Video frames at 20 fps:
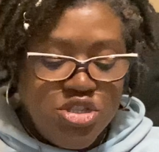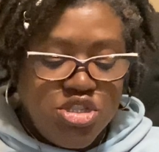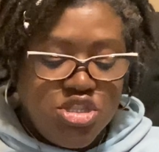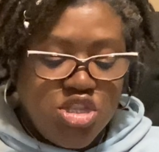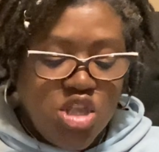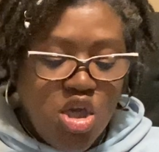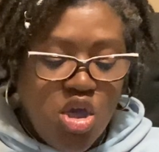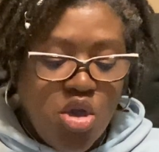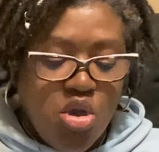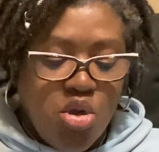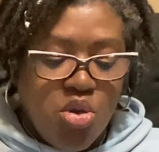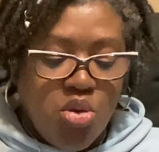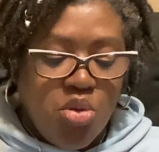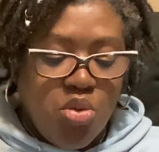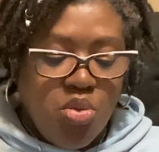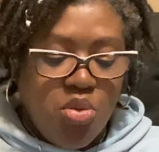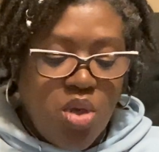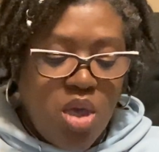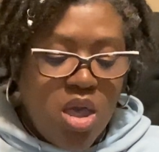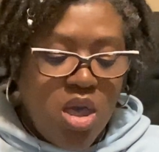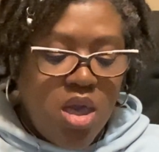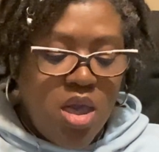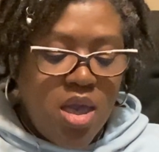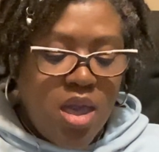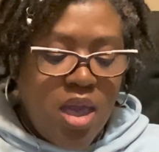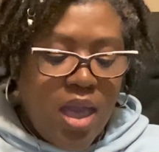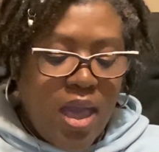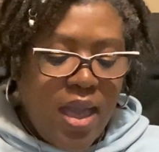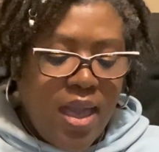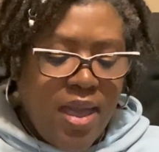So
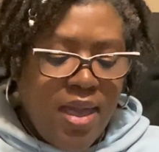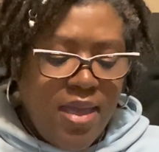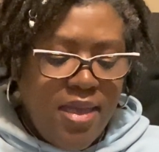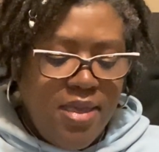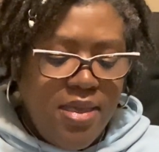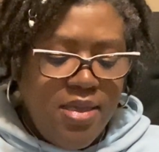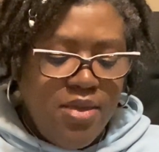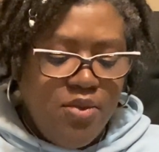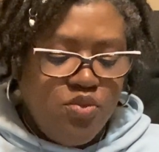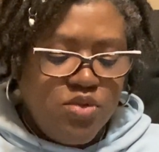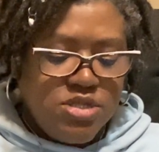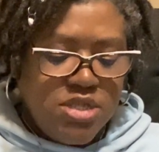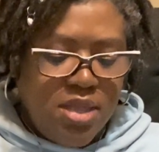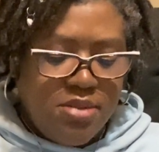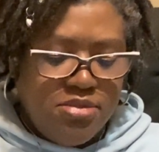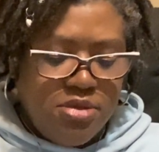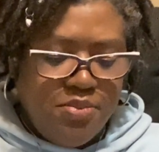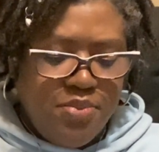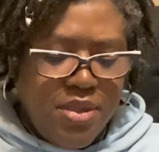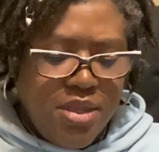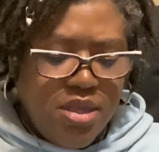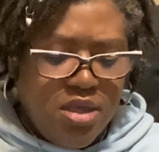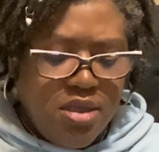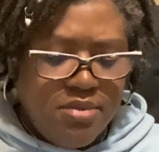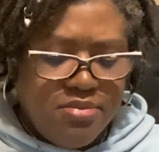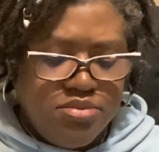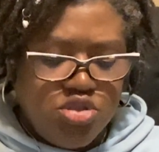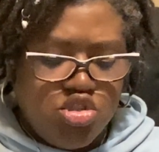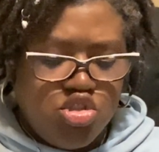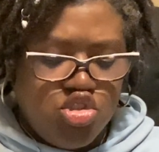I was able to pick
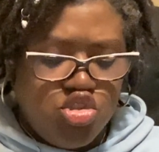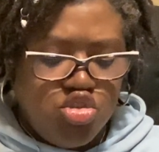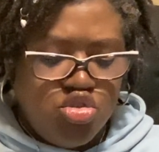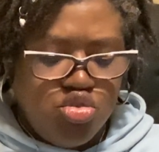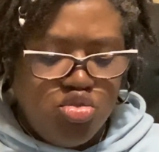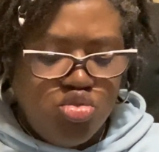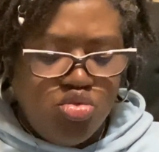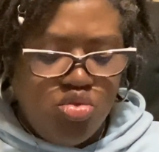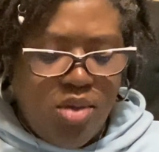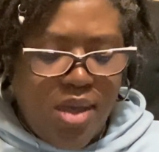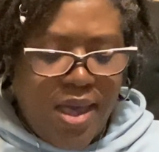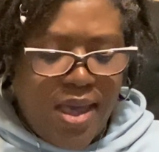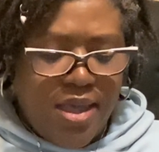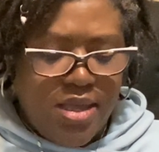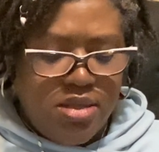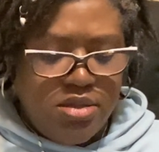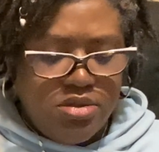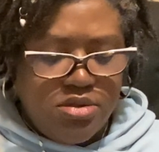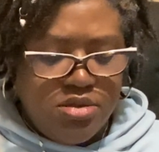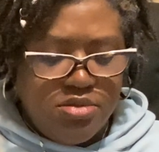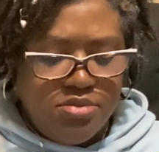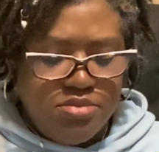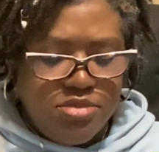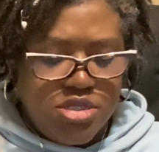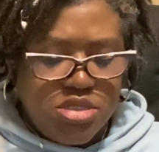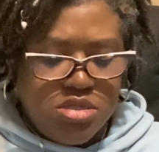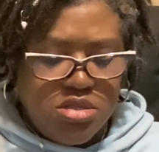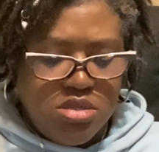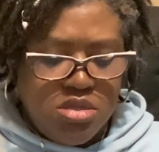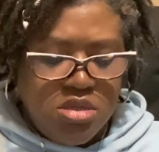up two
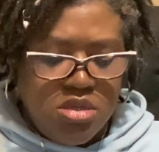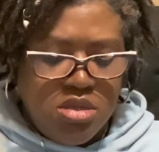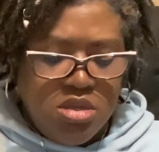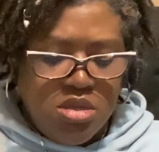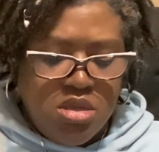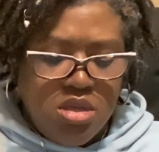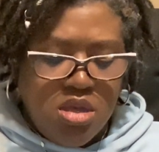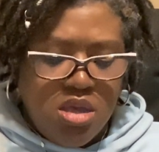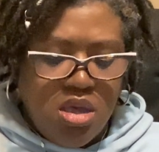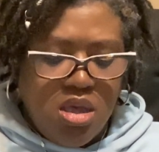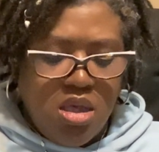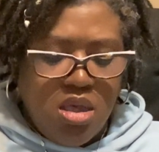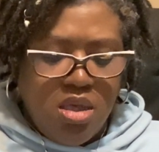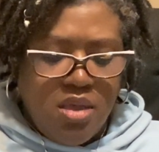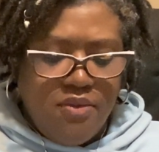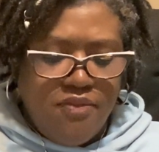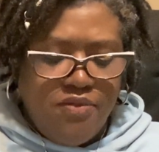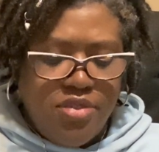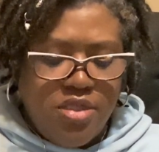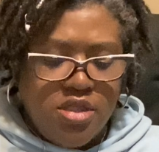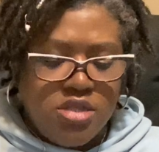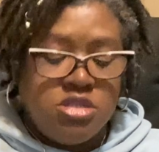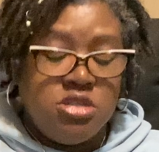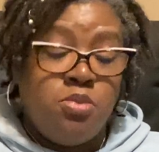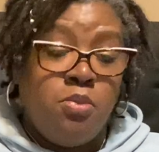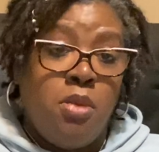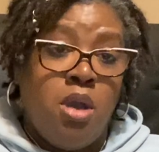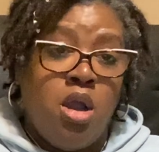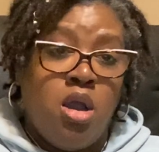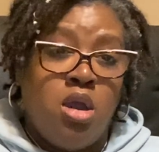items of the
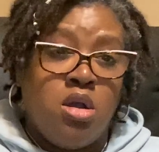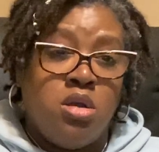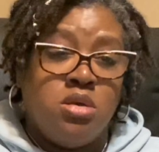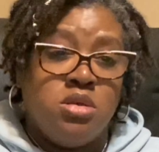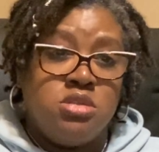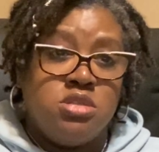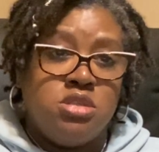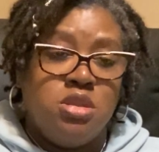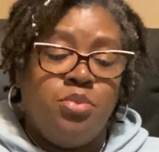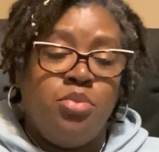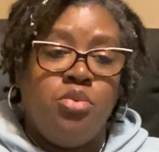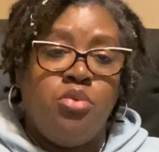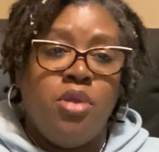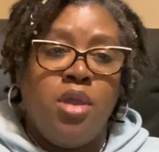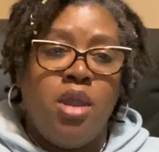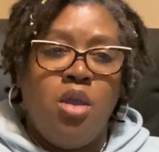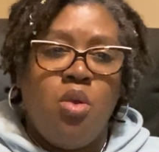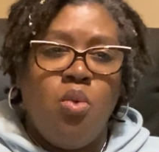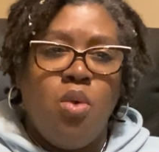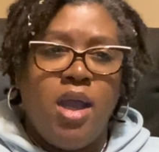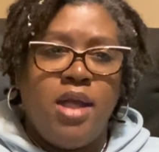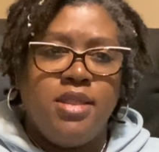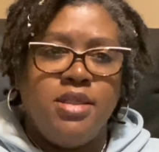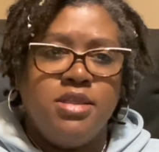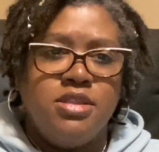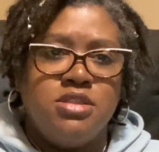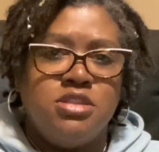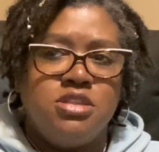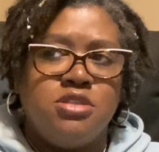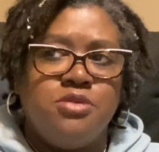small zip around
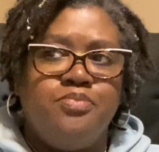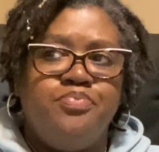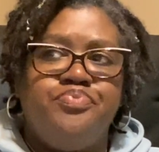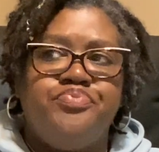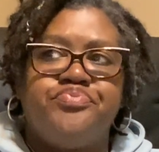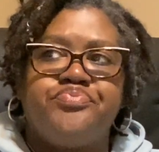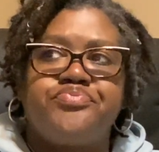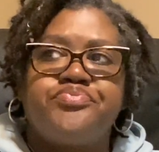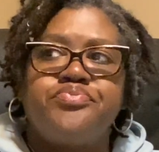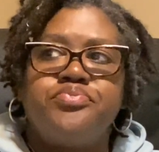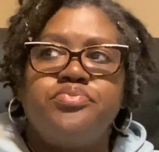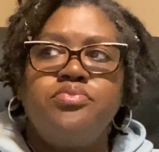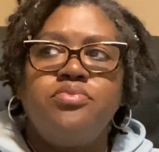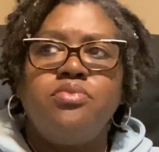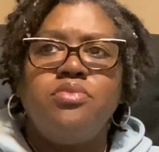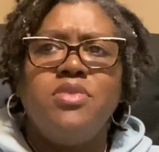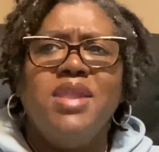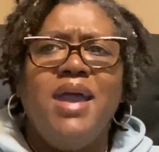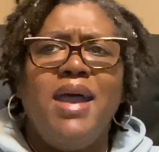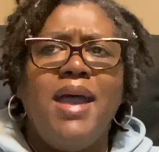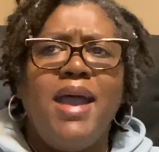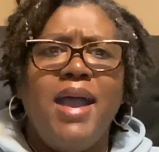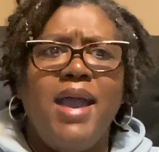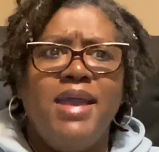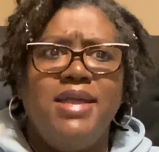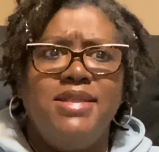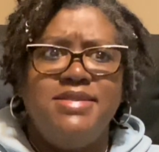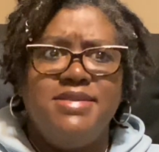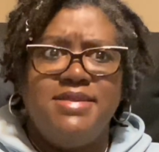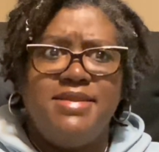wallets.
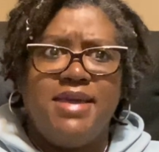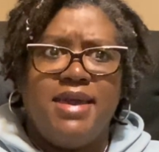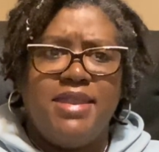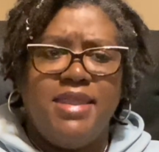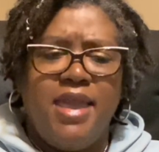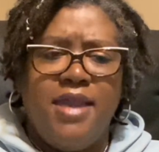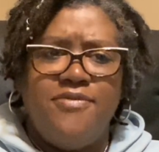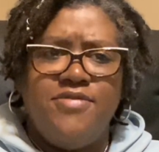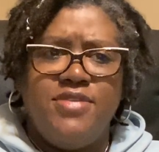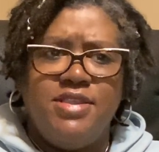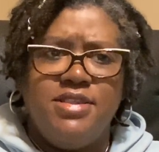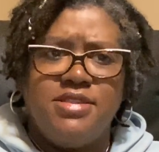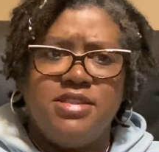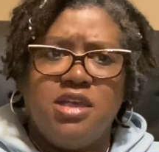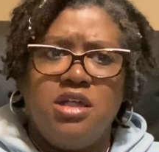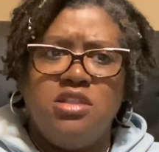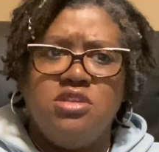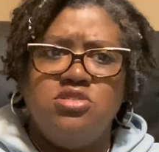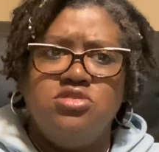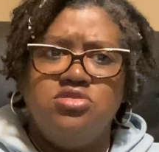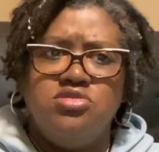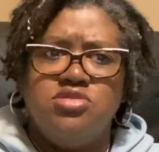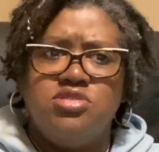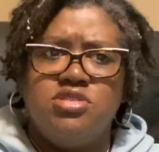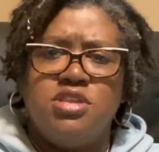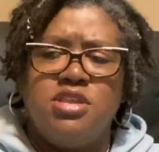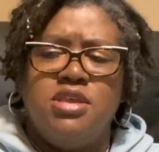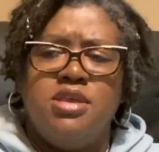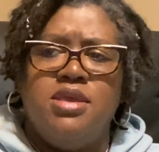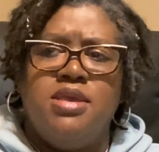I did not have these colors
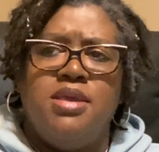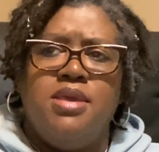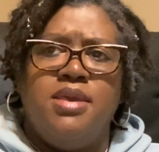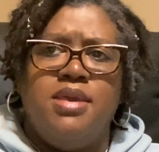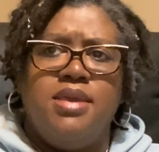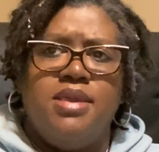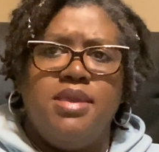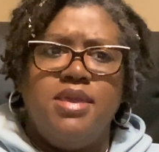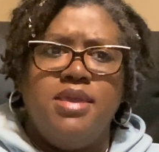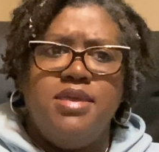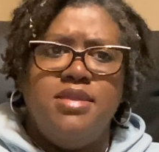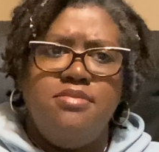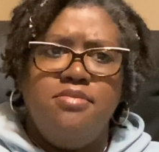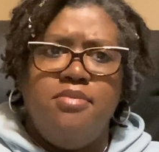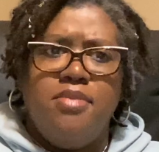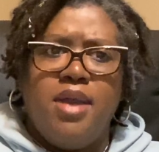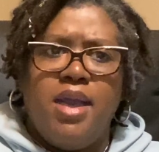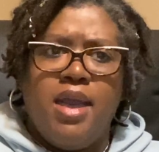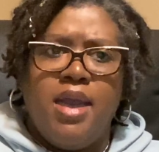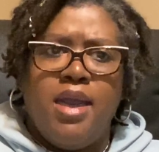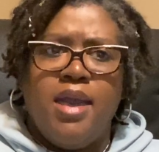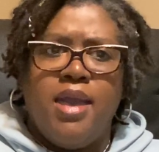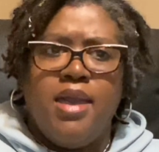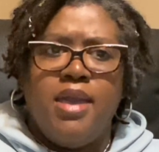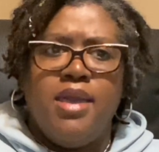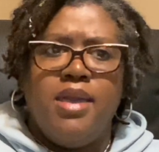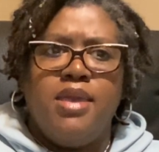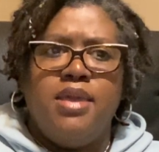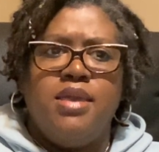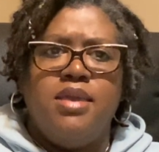in
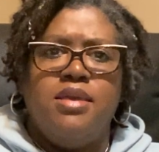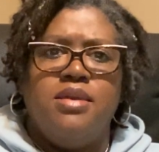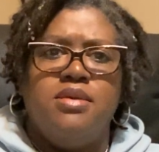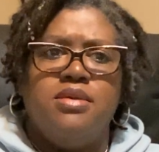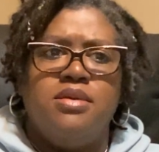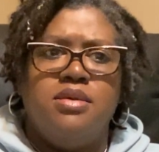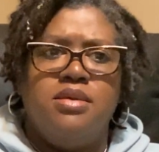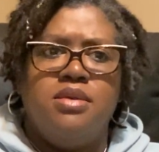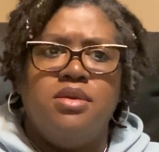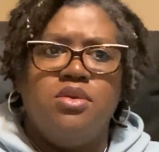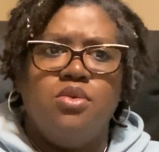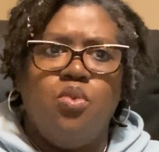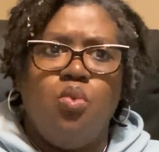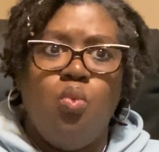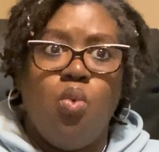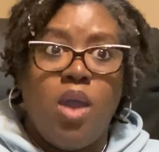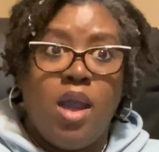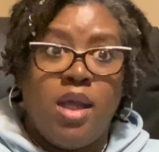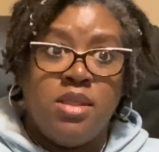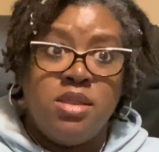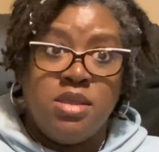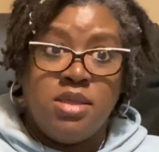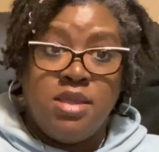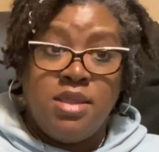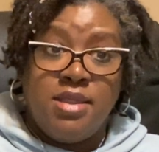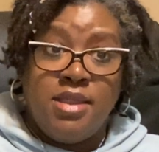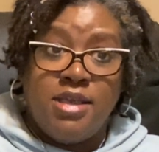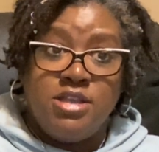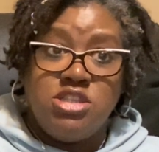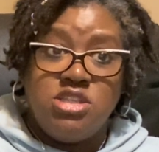my wallet
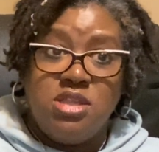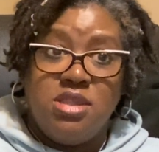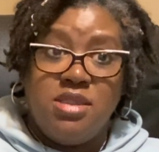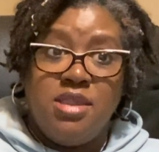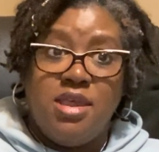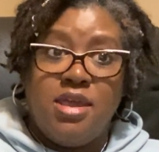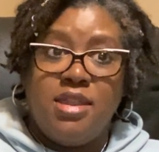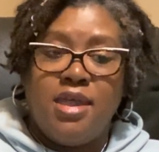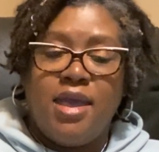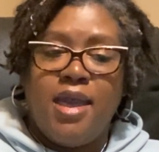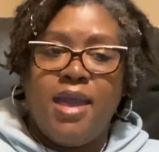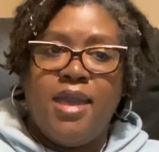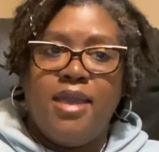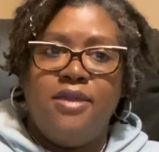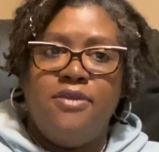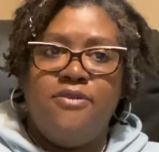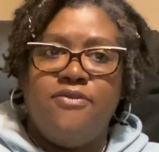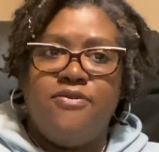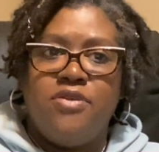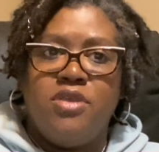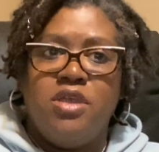collection that I've